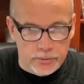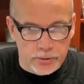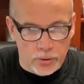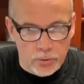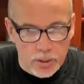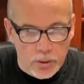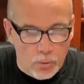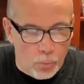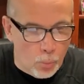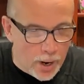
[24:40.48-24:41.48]
So
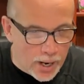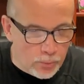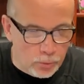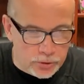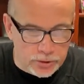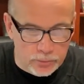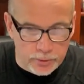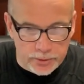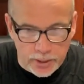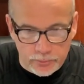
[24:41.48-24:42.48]
why would
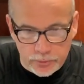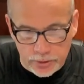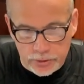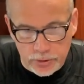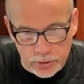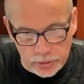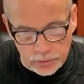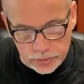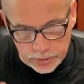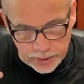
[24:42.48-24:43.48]
someone come to this
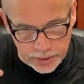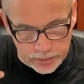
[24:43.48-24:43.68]
conclusion